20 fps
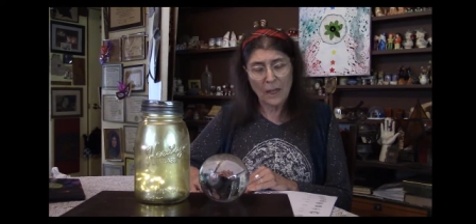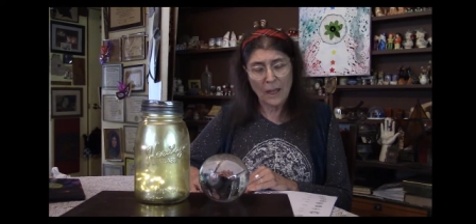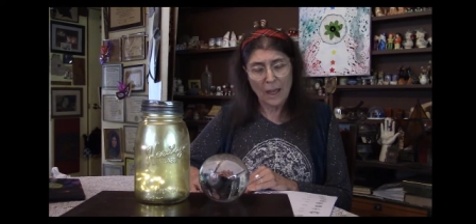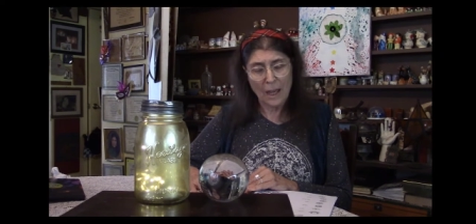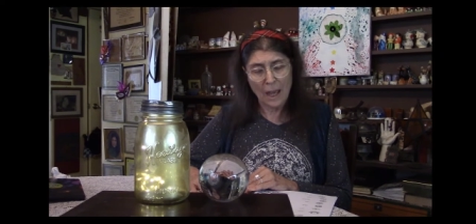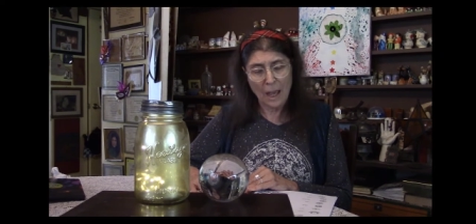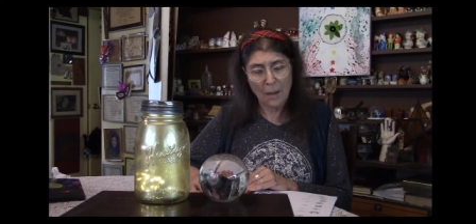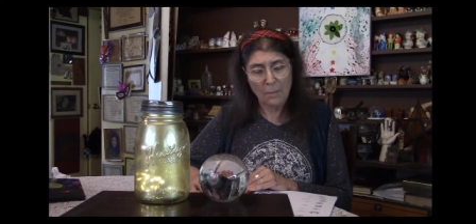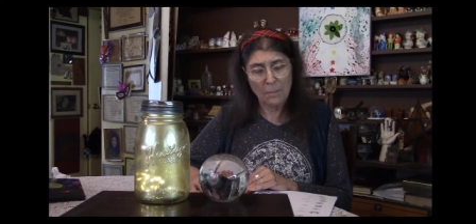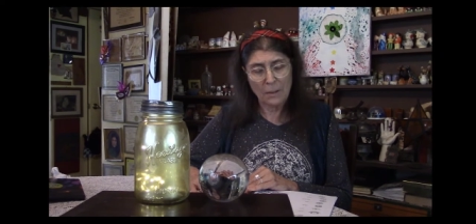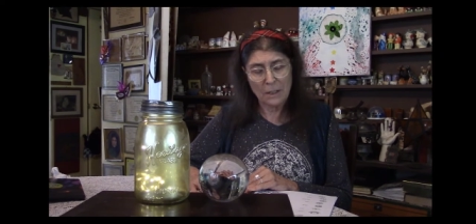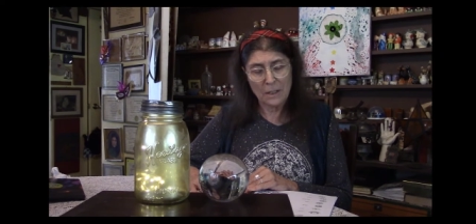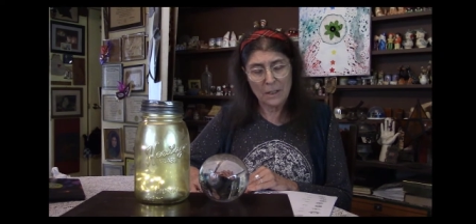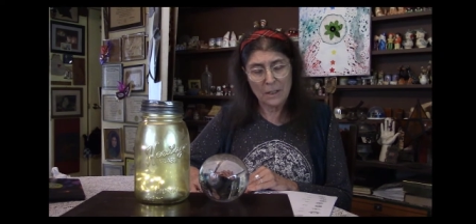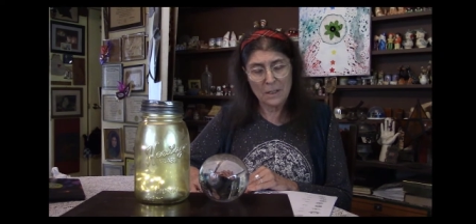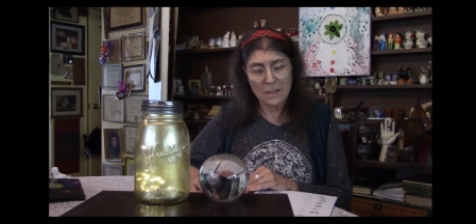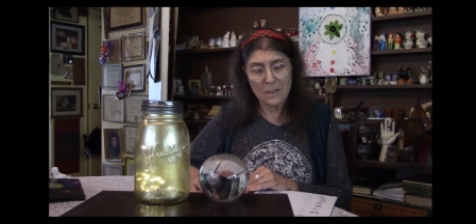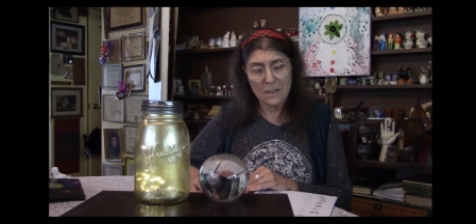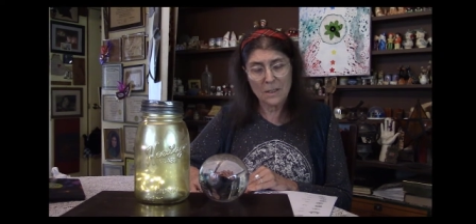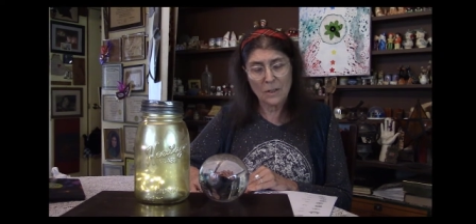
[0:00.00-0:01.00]

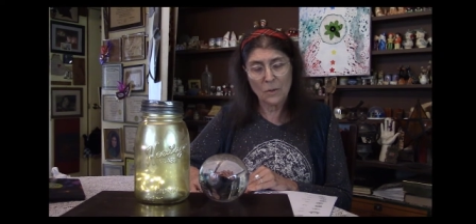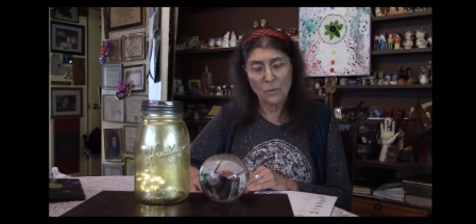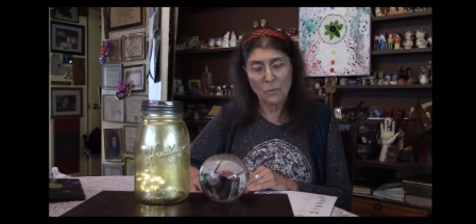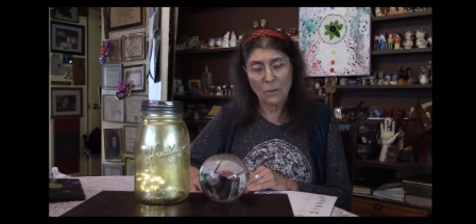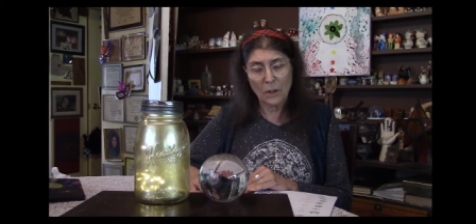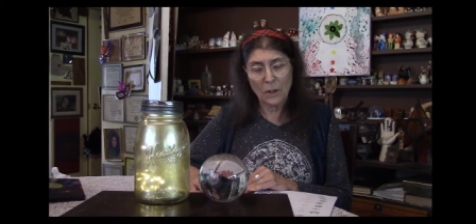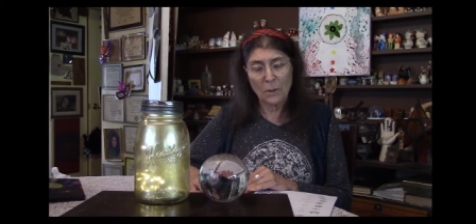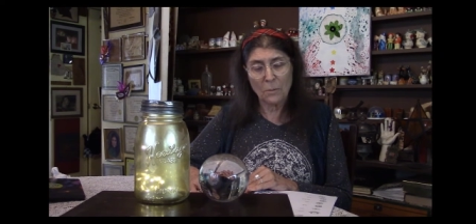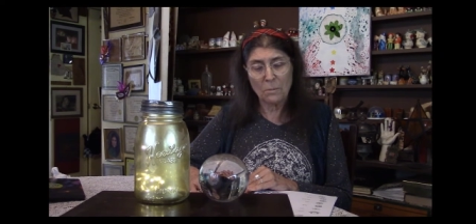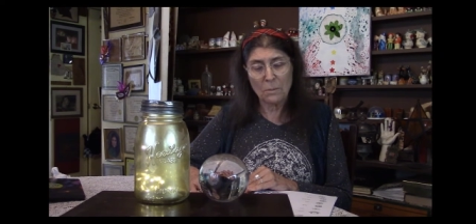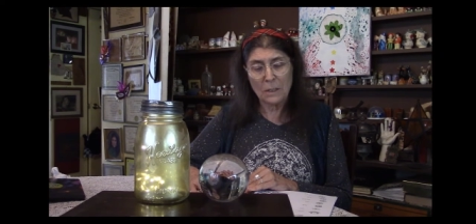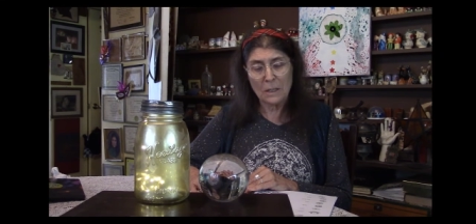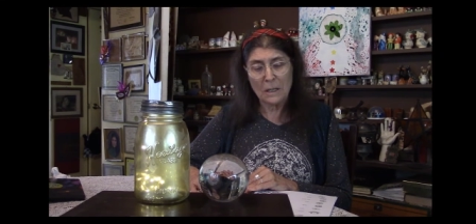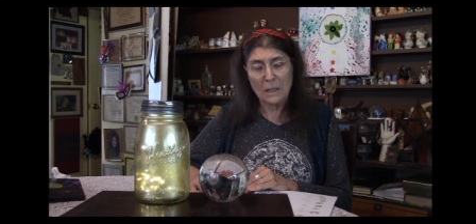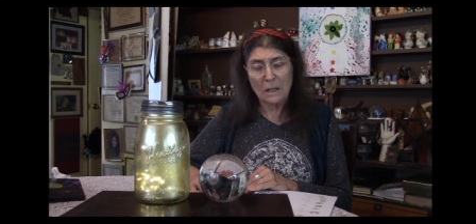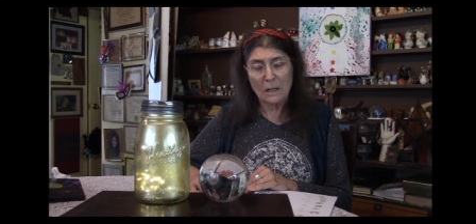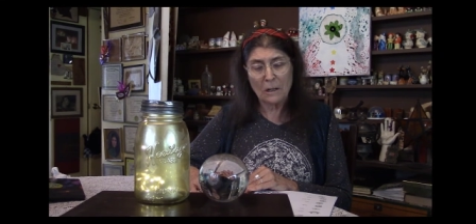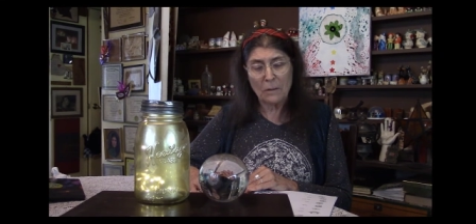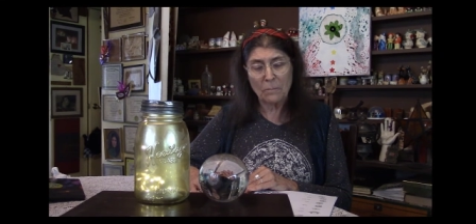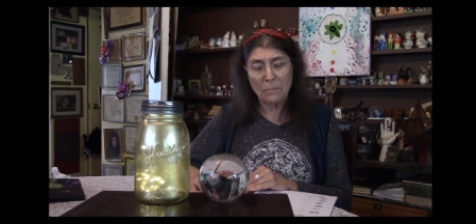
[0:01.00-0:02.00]
happiness, and
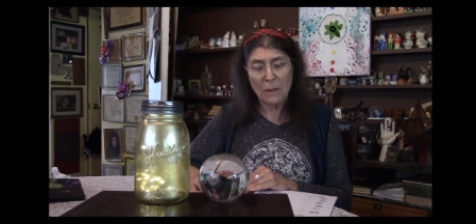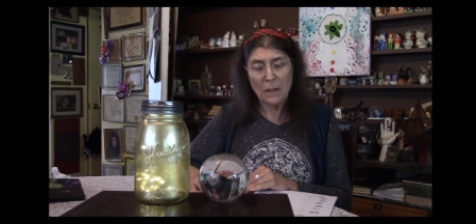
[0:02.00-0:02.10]
well-being.